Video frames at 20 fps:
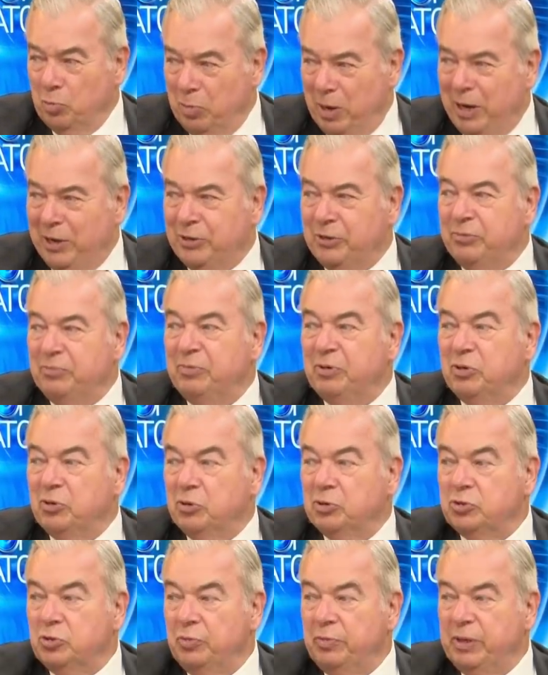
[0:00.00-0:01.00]
modern, but it
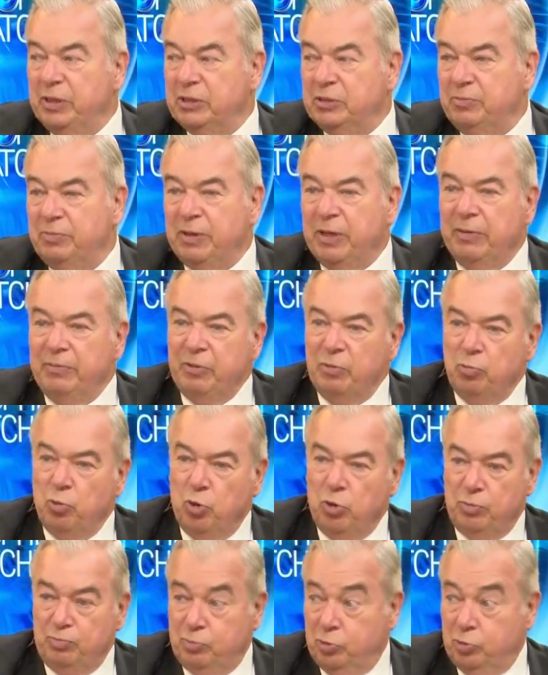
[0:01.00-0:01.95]
also means becoming more